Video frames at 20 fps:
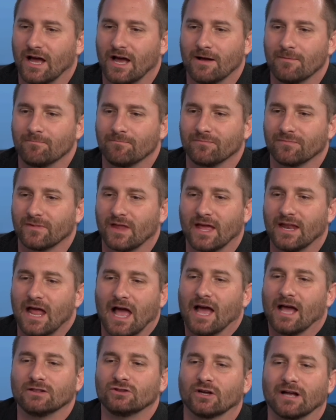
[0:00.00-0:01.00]
Um, and
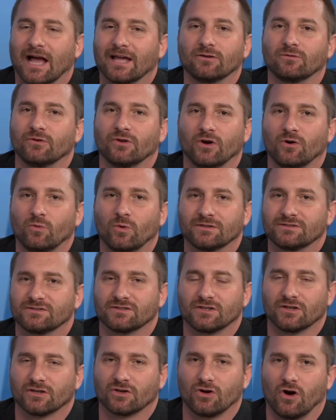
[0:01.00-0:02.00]
I, look, I don't know what's
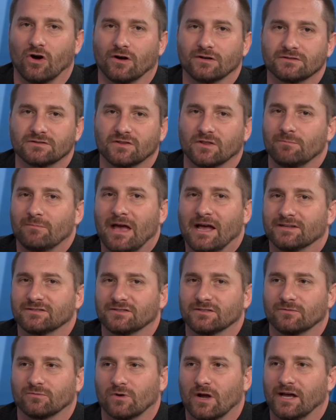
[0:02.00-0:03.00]
going to cause the
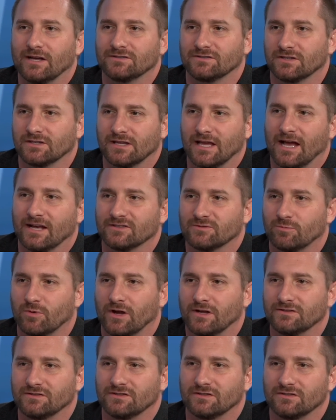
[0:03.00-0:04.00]
massive rise in gas
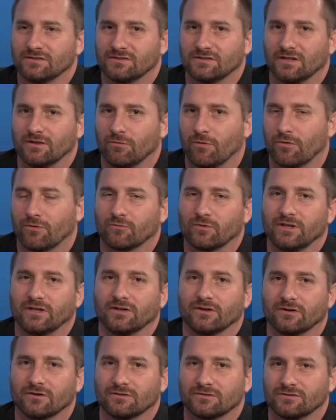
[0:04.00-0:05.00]
prices in three
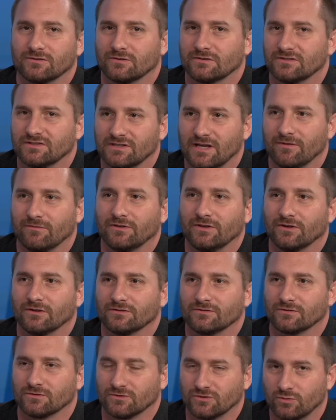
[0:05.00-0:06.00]
years or in seven
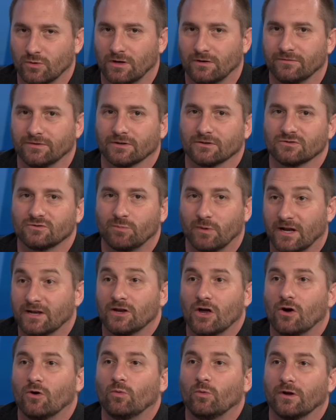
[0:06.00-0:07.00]
years or in 12 years, but I
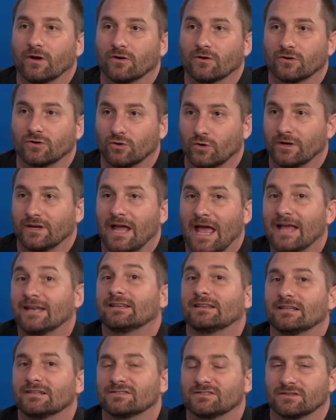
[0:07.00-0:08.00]
know we're going to
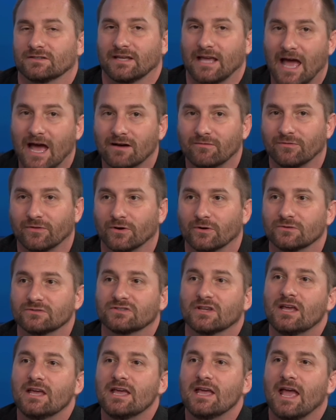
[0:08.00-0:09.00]
endlessly have
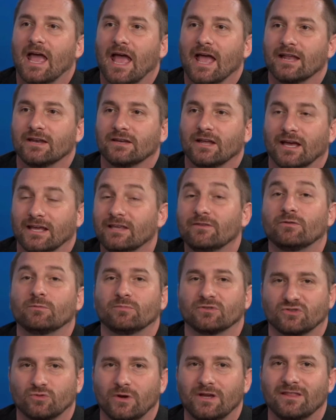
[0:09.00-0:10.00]
those. And uh, even
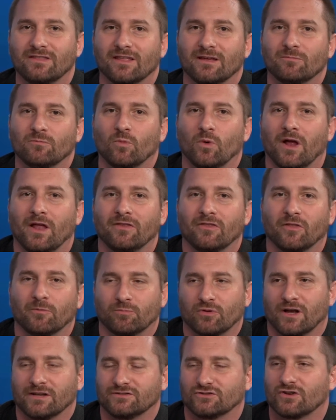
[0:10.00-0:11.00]
between them, when the
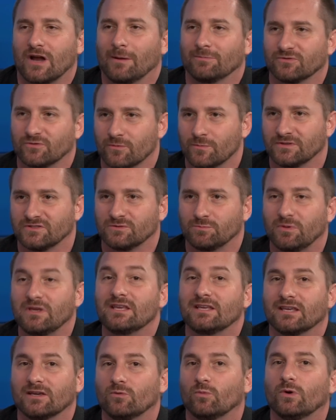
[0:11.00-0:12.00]
price drops from its
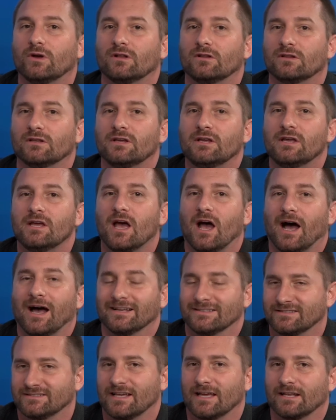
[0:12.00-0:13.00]
peak, it will
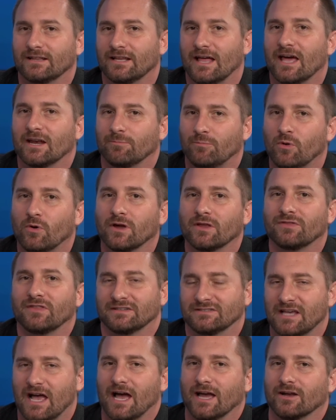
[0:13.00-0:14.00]
uh, settle at a point
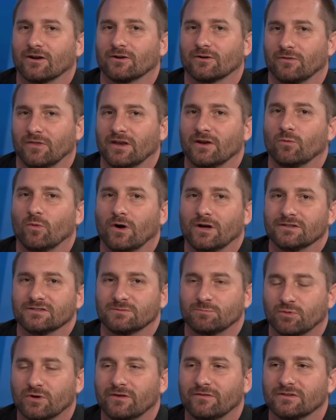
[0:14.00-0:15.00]
that's higher than it
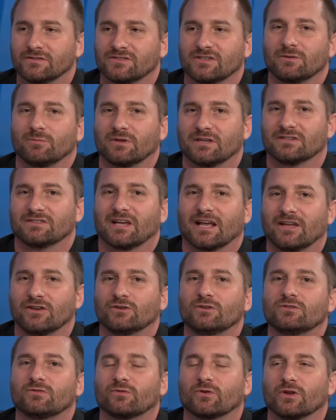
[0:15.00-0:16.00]
was previously. Because I got
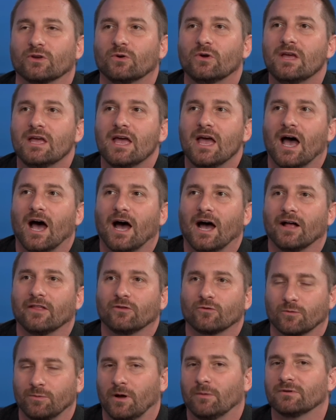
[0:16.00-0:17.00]
news for you uh,
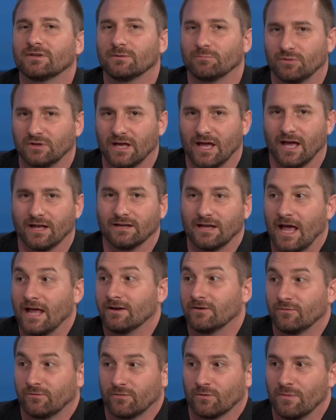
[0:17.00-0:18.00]
the Republican plan,
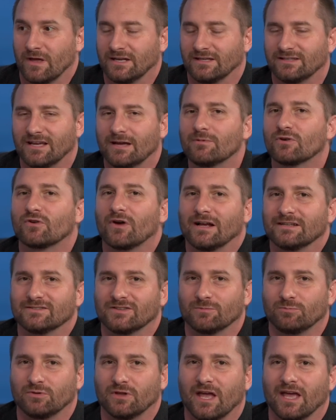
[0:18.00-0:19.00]
and for many Democrats,
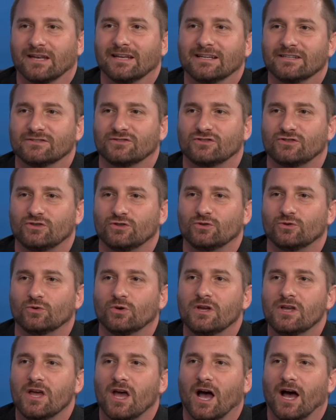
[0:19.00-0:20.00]
the plan is
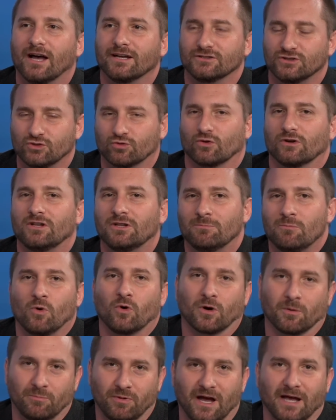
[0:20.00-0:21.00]
to uh, drill
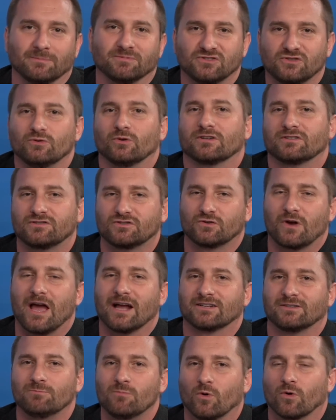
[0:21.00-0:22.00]
more pipes, to
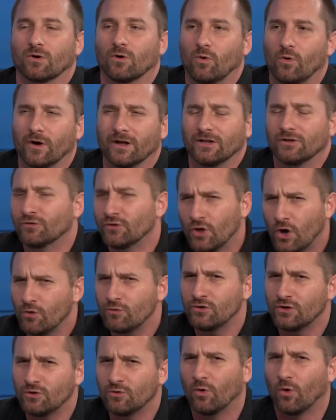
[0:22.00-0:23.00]
extract more oil. No
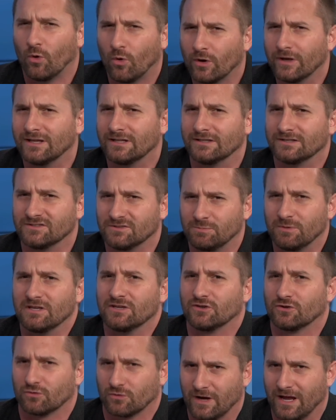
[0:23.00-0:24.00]
new oil is
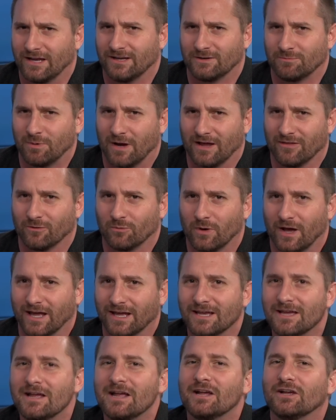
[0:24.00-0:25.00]
being created, by the
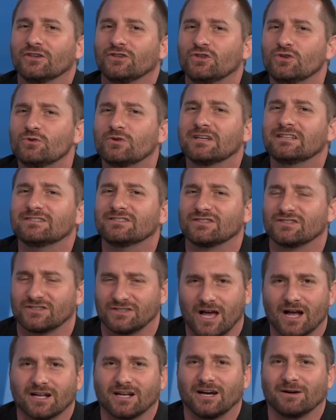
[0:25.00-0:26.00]
way. You can
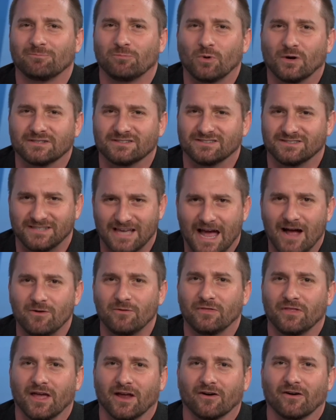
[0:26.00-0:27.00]
suck up what's
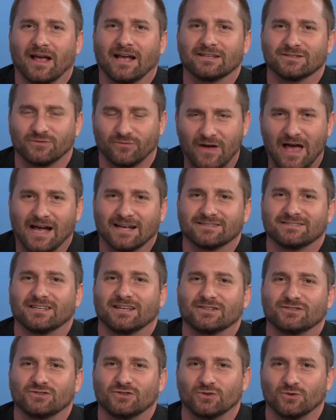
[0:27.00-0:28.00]
down there as fast
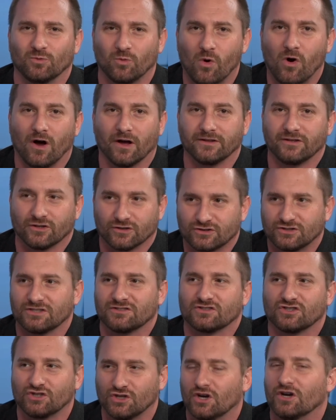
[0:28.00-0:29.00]
as you you want, you're
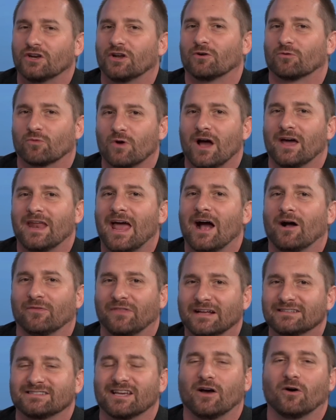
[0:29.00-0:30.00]
just gonna run out.
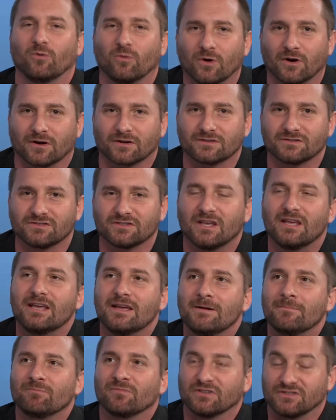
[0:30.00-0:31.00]
That's how it works.
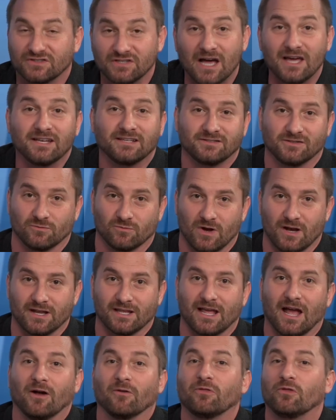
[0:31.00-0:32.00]
The sun isn't
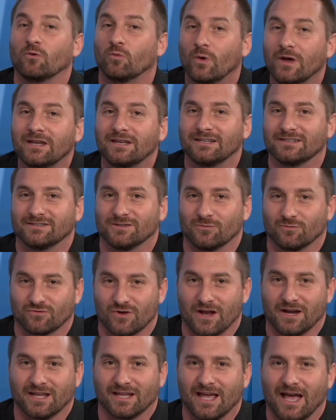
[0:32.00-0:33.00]
running out, the wind isn't
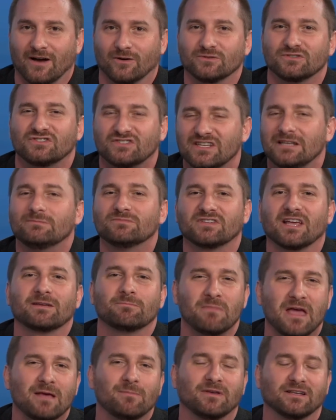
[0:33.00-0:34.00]
running out. Seems like
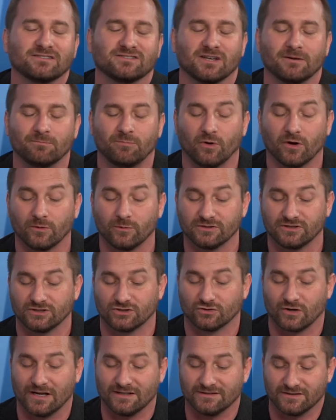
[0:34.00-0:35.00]
maybe at some point we should
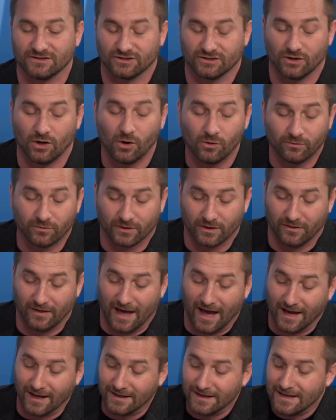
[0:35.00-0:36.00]
transition over to
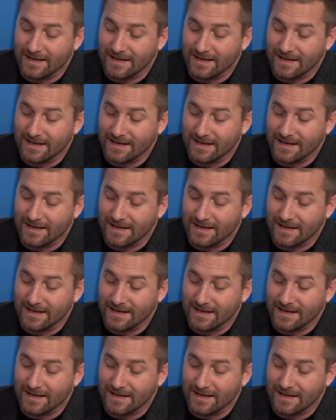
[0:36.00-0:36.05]
that.